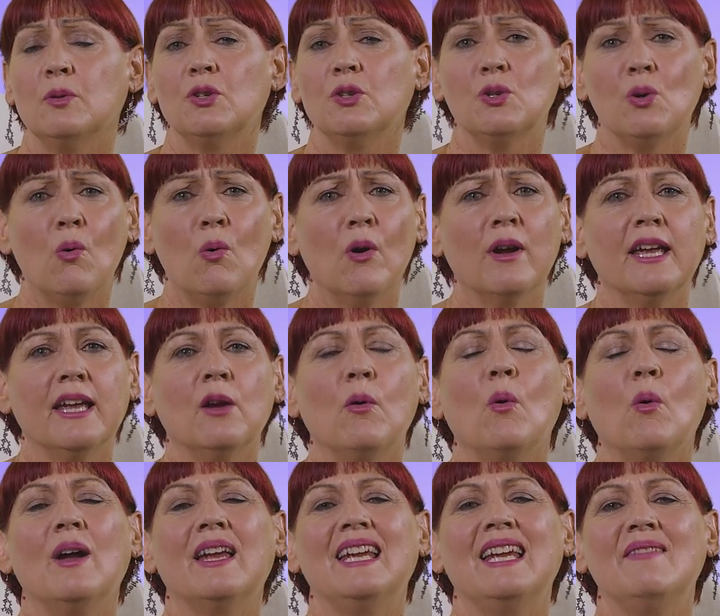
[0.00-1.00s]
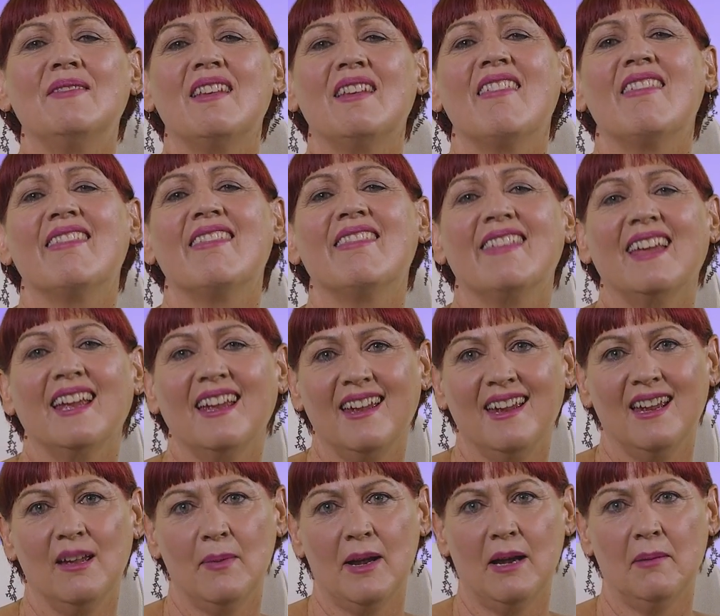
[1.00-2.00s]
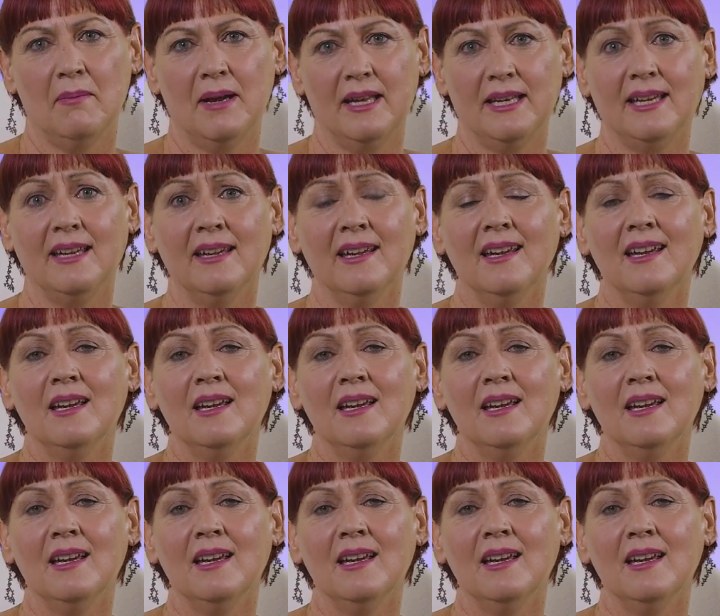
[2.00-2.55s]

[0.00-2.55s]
talking or even thinking about money